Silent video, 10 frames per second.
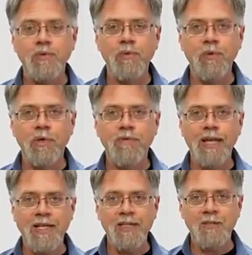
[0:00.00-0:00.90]
For more
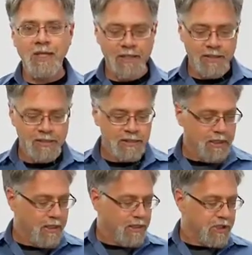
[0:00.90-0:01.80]
advanced maintenance,
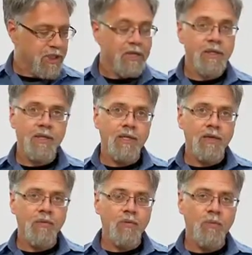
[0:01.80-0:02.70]
check
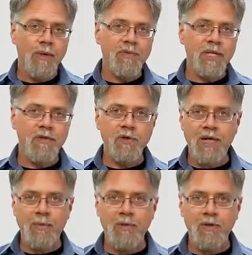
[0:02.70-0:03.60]
the website of your
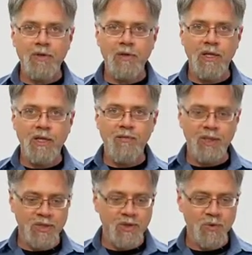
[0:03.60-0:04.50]
camera vendor. They'll have
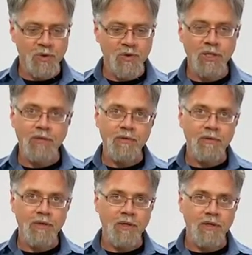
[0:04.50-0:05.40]
places where you can
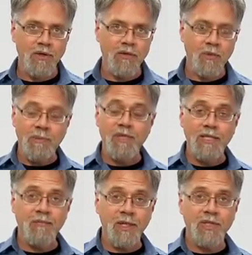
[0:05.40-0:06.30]
go,
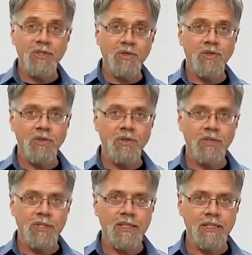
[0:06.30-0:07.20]
website pages you can go
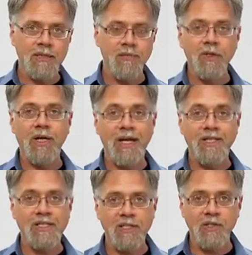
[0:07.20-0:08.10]
to easily figure out how
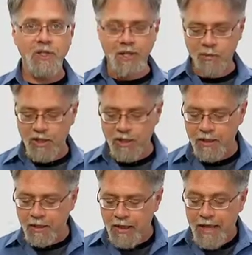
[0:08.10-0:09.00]
to send your camera in.